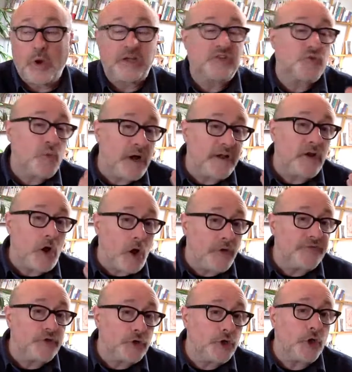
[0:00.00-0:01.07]
was one
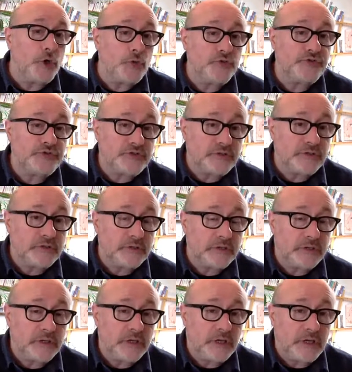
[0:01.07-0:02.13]
of the causes
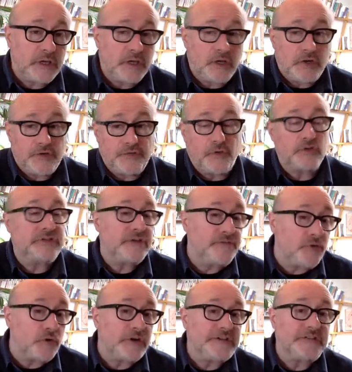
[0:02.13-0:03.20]
for
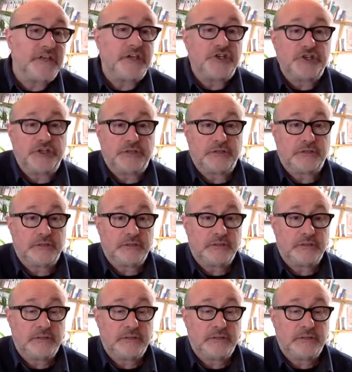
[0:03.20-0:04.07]
deforestation.